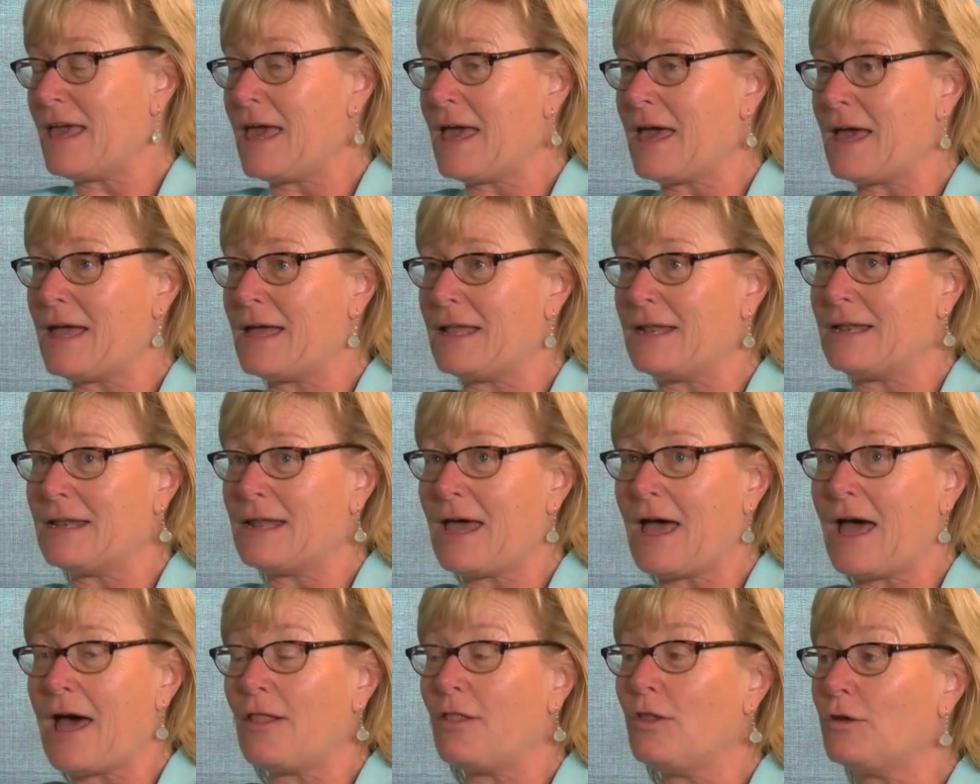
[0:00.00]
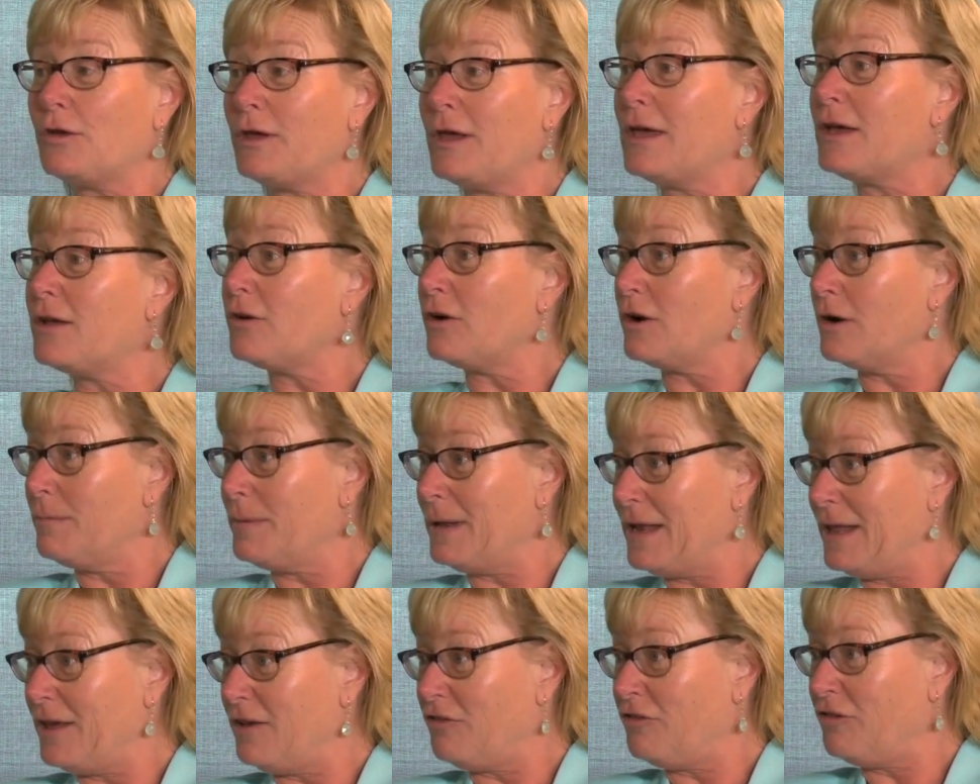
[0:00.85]
and looking at
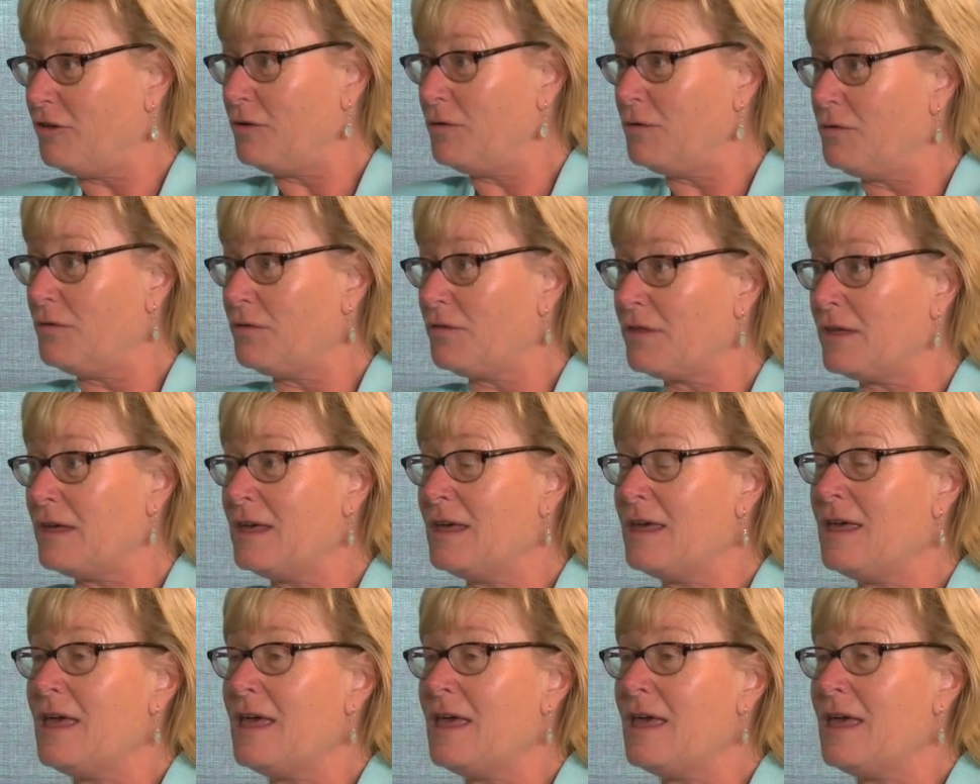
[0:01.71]
urban issues